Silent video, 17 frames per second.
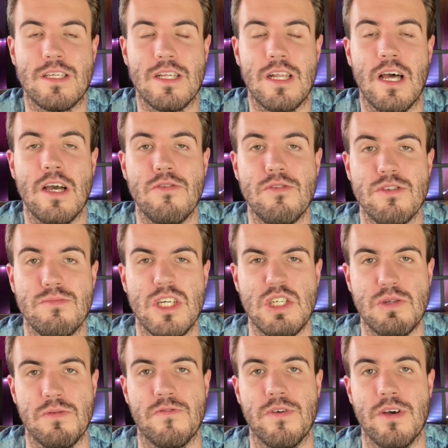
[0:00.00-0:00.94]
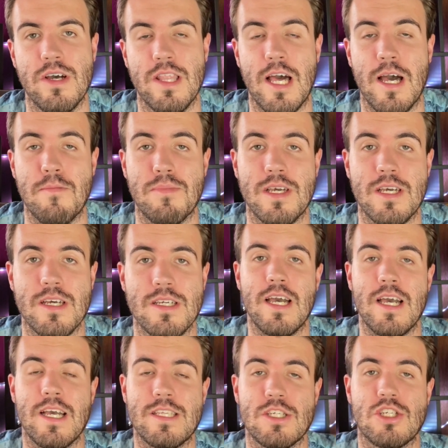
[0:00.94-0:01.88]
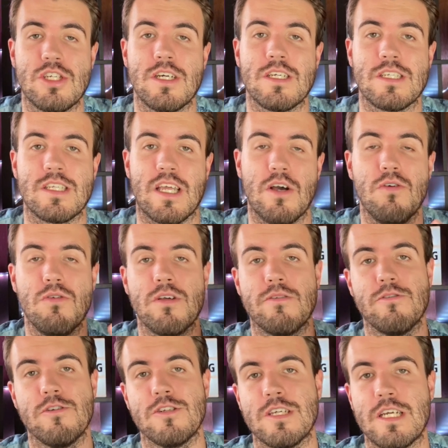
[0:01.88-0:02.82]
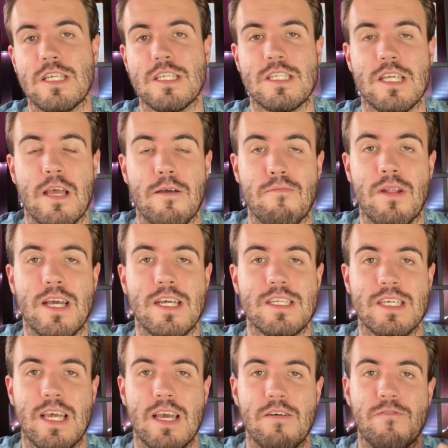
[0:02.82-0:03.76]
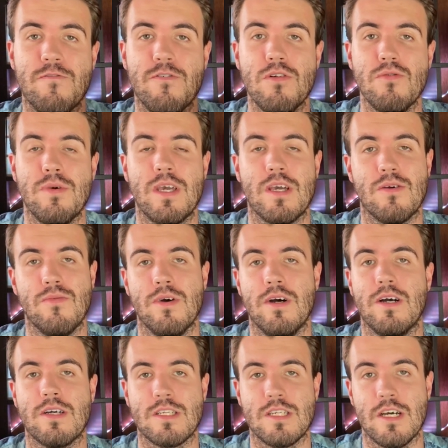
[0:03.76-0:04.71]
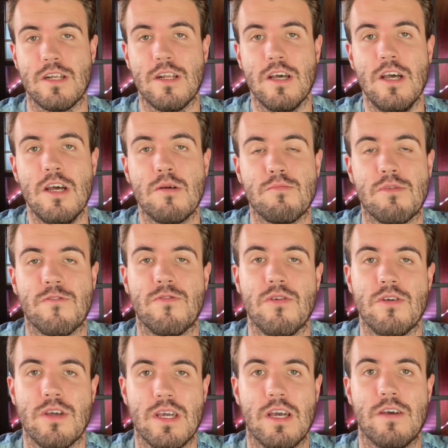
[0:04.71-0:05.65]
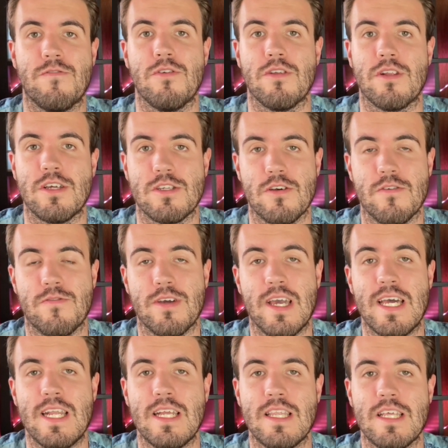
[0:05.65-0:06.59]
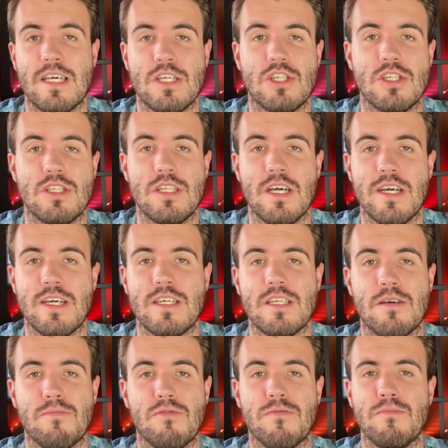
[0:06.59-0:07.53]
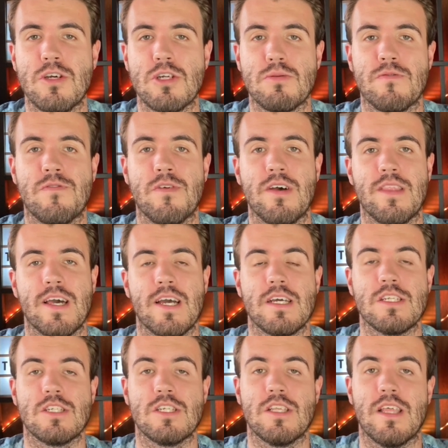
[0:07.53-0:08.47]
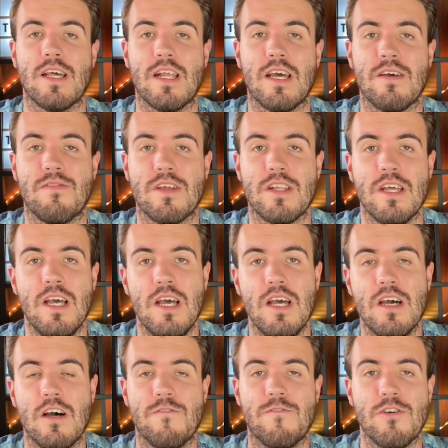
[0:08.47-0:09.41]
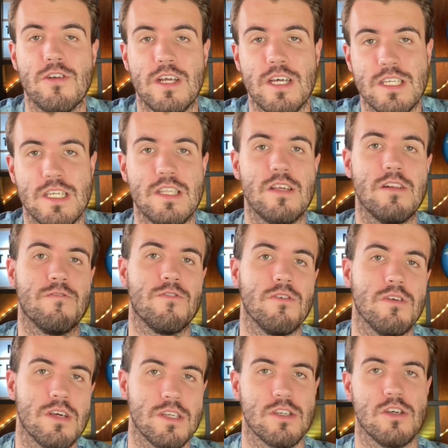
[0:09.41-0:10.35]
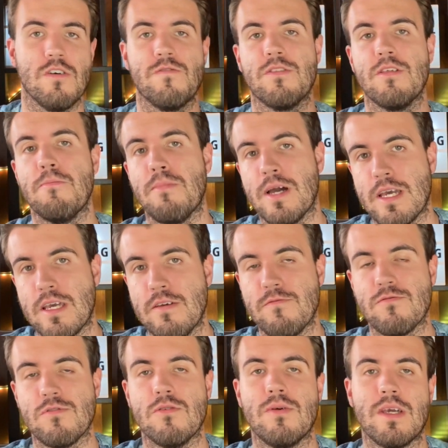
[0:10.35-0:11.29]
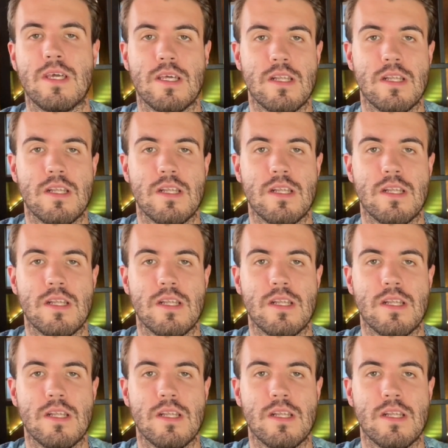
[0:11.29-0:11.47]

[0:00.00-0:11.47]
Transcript: And I always much prefer that because it's a chance to get all your routines set in place and get a full week of work done before you get a few days off again. And that's just nice. I much prefer that to then having a few days in and a few days off, then back in for a week.